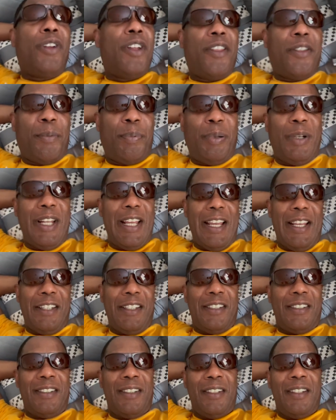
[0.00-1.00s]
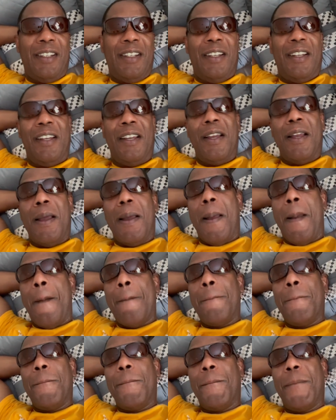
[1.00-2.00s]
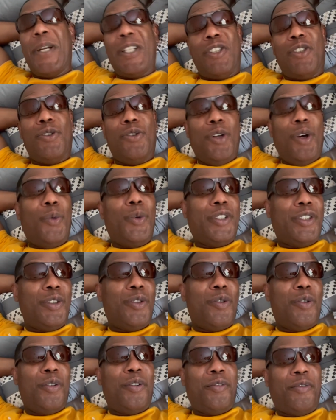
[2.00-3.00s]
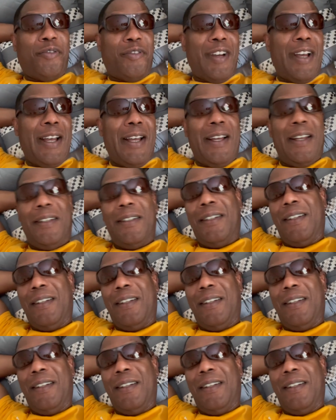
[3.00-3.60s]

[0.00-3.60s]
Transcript: other planets. But you know what you're going to find?